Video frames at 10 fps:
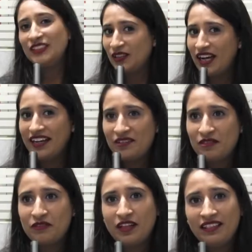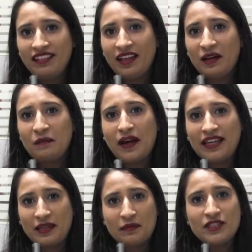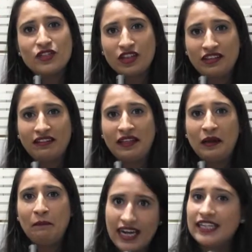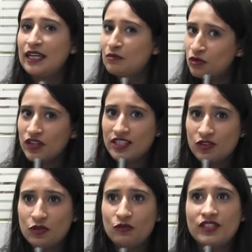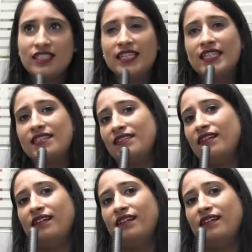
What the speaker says: So hi everyone. My name is Chandandeep. I came to Western Overseas.